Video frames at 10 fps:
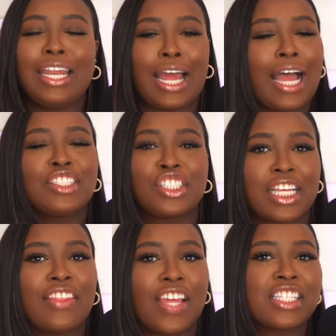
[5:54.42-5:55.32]
I just
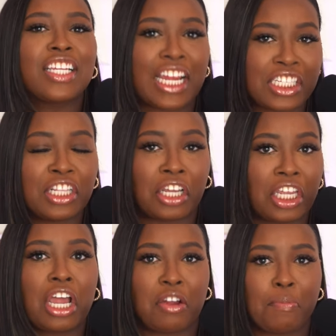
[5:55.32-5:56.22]
say that's a nice-looking
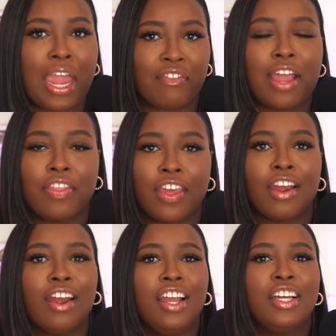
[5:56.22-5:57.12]
young man right there.